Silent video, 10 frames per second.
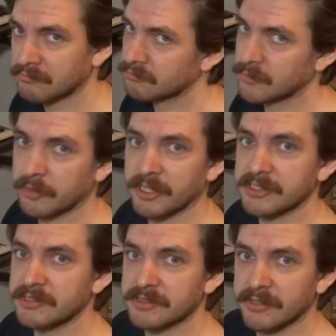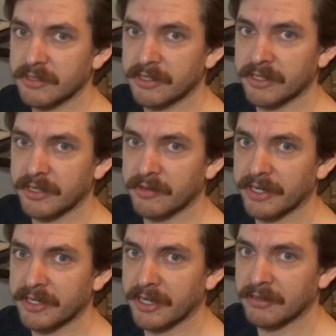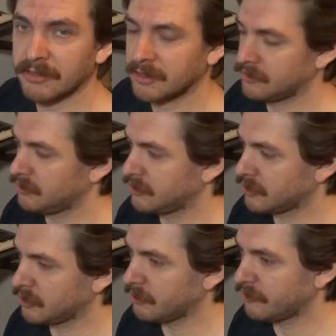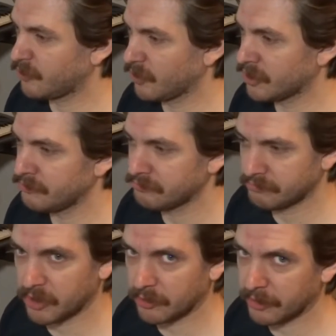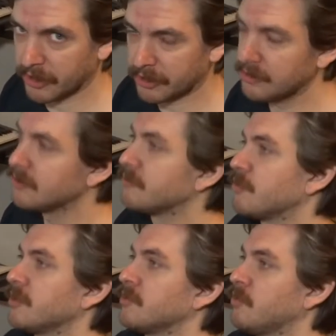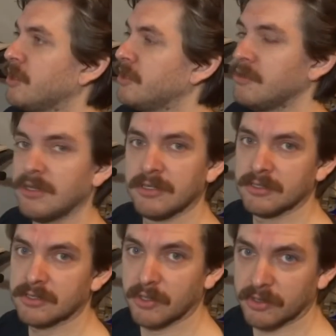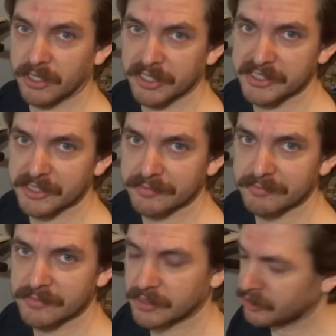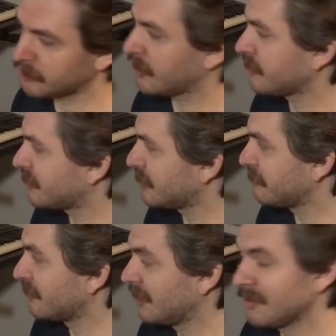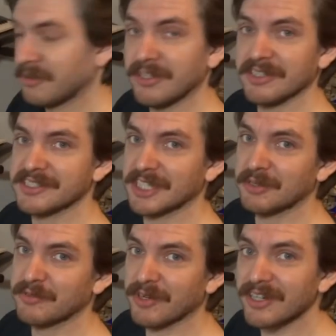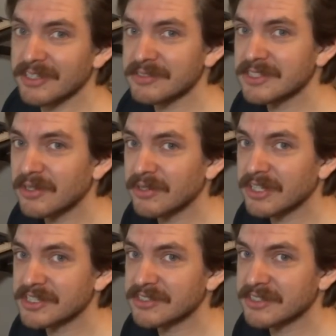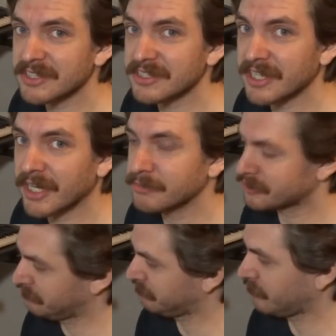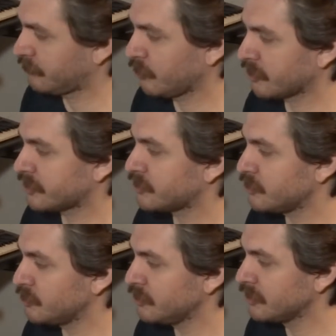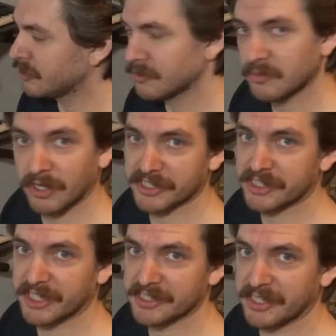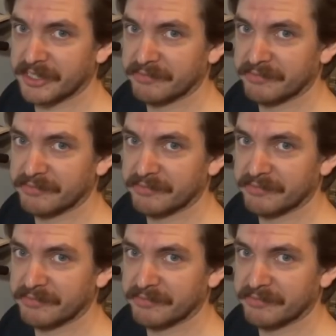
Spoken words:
Nobody's using 39 right now. We'll go up 40, nobody. 41, Cole Custer. So he'll be on the team. Well, let's say we've already used Cole Custer 10 times. 42, Ross Chastain.